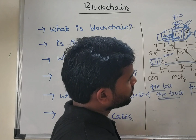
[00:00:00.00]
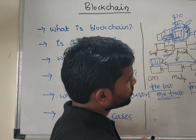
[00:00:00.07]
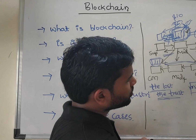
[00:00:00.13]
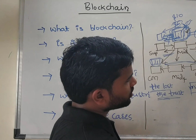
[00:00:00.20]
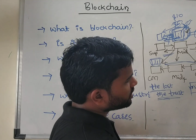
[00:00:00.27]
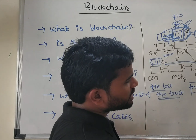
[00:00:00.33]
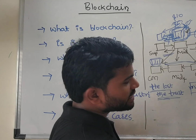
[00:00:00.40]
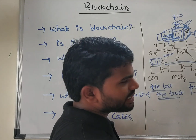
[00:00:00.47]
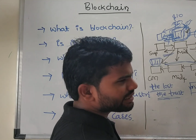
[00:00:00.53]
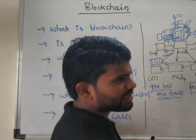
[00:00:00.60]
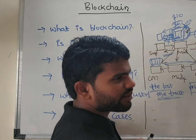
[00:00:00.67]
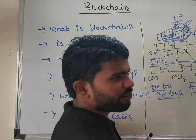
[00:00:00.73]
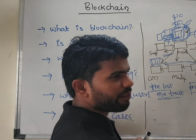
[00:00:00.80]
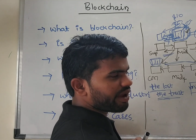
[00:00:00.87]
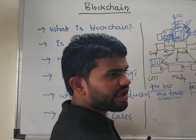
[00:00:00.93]
So this is
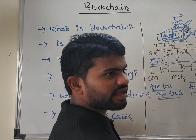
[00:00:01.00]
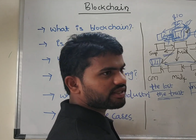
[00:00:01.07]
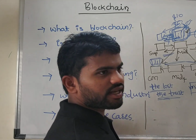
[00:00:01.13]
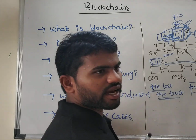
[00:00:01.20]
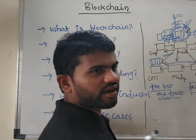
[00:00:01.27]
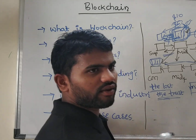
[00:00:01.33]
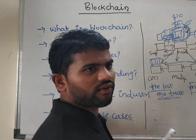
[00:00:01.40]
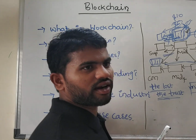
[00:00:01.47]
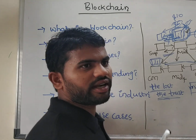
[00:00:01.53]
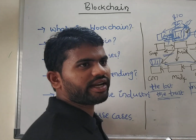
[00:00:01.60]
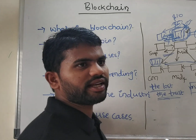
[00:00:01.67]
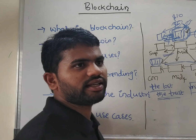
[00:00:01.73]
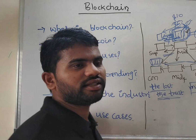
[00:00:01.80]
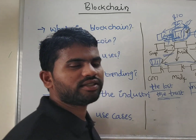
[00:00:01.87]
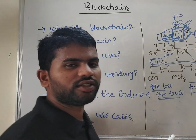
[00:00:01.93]
the major
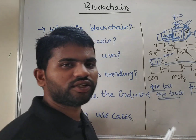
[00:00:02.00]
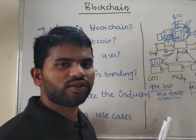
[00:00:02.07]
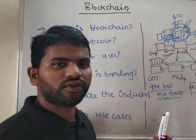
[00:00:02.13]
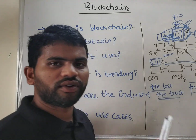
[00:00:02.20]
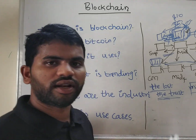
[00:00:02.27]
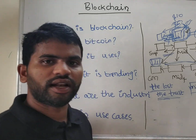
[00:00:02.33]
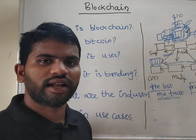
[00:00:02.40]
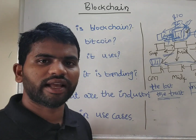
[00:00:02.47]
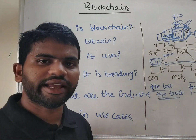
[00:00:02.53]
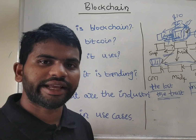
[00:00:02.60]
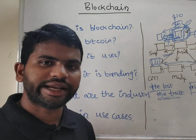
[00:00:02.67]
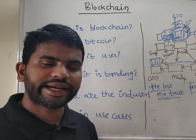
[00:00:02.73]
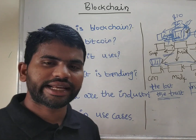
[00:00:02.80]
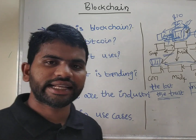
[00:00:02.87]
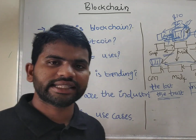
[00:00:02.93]
advantage. You will
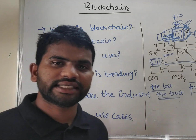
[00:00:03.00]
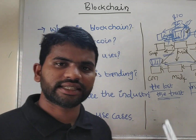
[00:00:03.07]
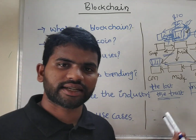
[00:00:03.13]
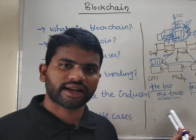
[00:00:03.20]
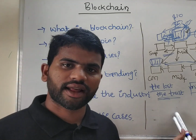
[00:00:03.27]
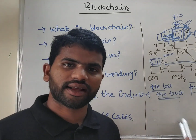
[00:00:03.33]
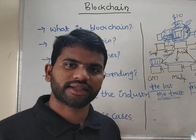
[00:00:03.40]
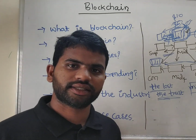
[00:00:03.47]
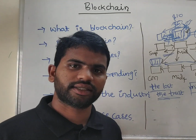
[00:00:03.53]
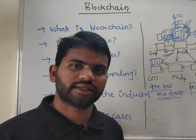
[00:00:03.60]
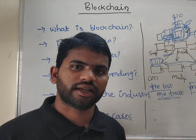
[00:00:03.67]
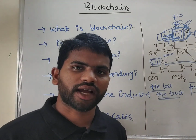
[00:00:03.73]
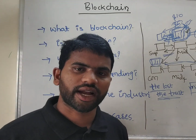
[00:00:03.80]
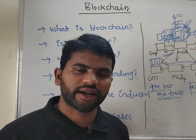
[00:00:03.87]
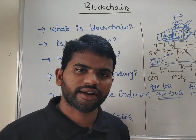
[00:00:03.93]
increase trust
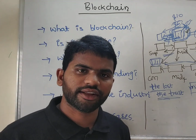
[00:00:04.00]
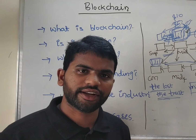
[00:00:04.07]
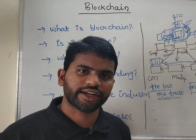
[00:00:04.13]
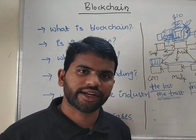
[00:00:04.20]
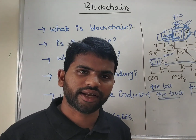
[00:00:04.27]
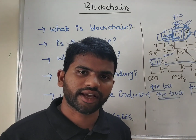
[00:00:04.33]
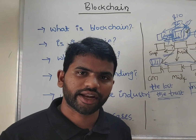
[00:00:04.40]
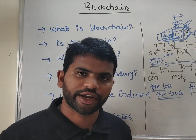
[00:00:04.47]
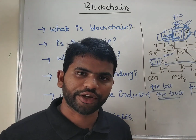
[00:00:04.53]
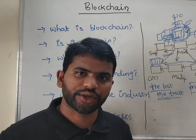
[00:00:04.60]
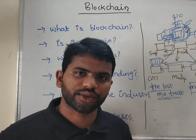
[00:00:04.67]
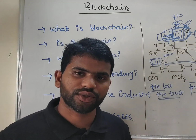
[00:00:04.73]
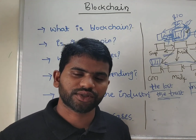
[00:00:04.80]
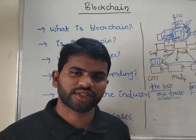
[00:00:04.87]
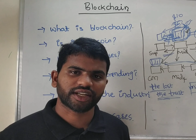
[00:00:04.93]
and
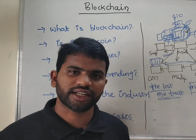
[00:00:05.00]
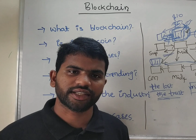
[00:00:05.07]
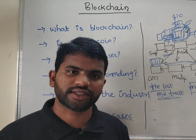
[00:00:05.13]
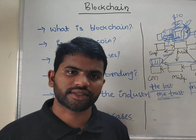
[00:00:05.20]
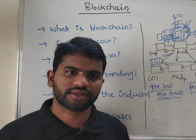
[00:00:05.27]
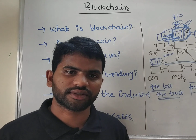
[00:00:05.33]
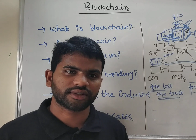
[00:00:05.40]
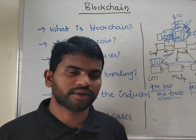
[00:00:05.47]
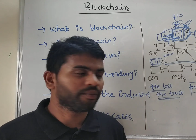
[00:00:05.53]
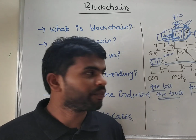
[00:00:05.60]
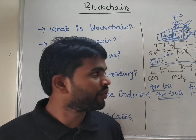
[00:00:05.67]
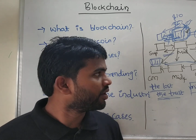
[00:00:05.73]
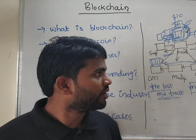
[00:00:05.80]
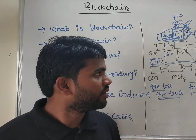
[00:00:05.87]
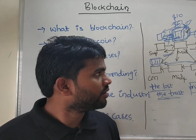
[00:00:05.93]
reduce risks.
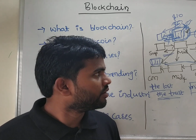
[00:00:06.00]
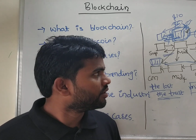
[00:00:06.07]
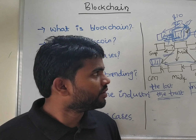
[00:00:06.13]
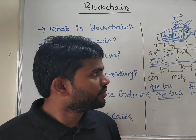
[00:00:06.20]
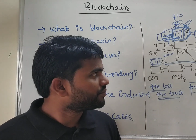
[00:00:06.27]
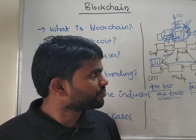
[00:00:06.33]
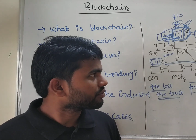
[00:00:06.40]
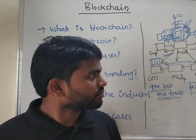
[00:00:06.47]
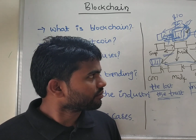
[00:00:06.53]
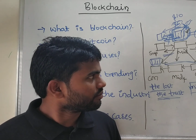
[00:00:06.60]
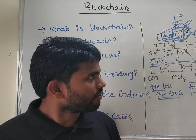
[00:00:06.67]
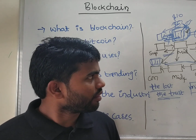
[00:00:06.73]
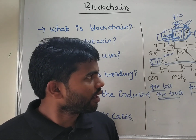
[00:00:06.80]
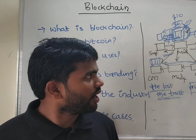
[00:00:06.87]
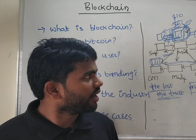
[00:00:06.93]

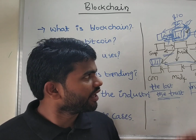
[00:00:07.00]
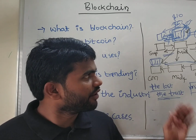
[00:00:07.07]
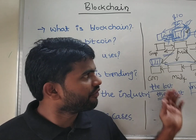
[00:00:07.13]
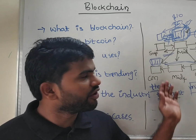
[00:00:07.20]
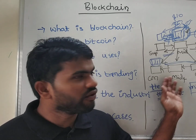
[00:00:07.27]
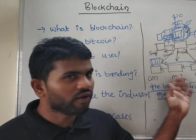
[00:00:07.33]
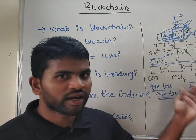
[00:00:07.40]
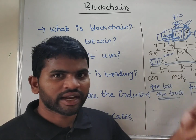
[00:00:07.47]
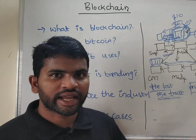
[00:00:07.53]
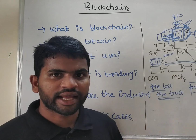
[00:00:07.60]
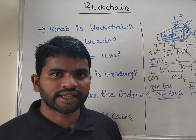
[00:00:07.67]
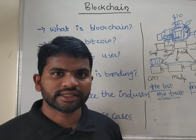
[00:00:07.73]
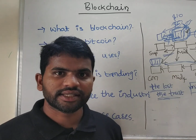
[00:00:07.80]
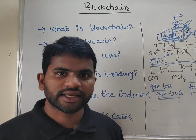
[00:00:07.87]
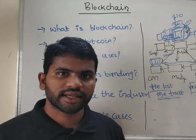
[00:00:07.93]
And everyone
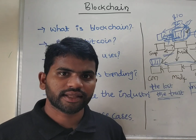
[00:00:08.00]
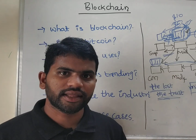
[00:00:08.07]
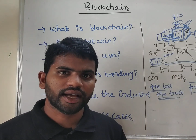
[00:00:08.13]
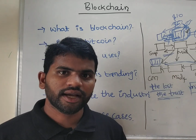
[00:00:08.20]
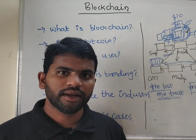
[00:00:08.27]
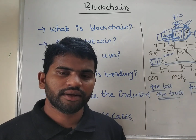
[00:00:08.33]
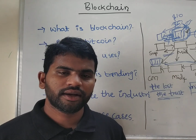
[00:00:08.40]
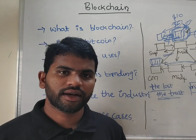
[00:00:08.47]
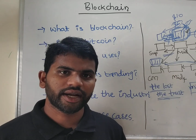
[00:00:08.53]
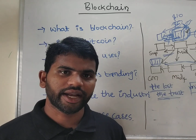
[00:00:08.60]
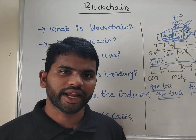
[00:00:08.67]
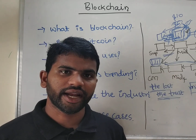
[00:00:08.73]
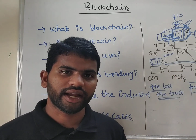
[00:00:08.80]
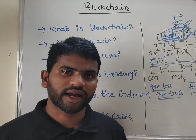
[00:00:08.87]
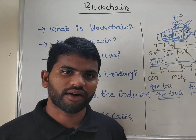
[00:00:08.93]
can see the
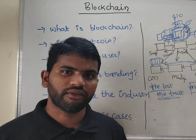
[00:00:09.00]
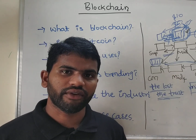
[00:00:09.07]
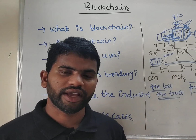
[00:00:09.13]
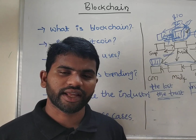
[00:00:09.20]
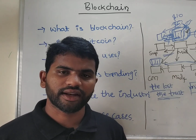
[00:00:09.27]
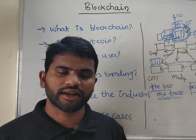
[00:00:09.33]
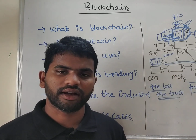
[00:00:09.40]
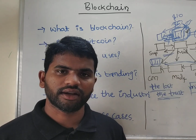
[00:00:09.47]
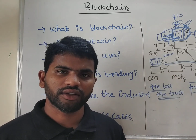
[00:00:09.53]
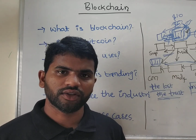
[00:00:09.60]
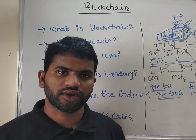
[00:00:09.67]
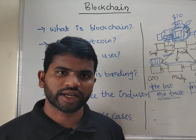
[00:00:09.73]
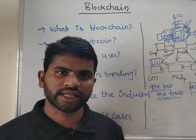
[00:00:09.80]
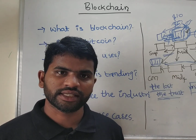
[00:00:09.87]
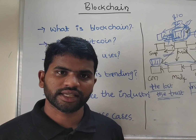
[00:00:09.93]
data where
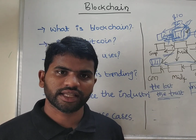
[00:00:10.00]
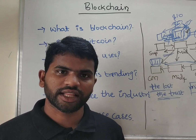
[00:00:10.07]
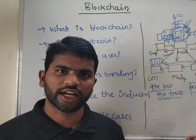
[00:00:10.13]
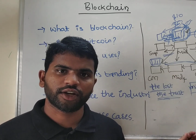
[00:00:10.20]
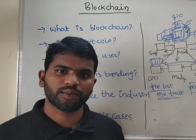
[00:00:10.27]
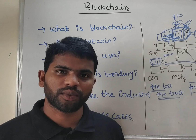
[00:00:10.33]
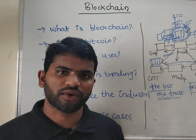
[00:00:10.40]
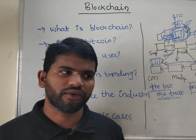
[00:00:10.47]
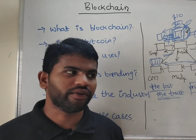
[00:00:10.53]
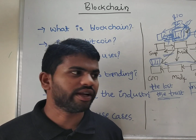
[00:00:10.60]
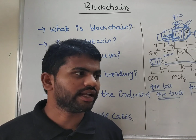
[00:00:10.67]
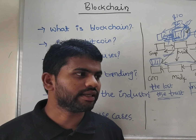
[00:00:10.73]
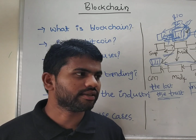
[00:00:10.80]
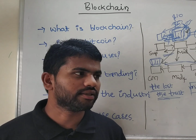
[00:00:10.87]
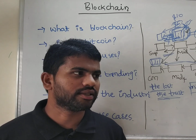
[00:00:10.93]
you can say that
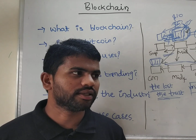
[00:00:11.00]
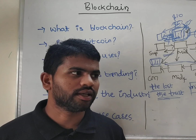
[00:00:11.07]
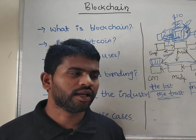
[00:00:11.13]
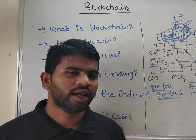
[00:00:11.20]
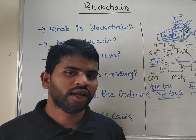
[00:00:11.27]
provenance,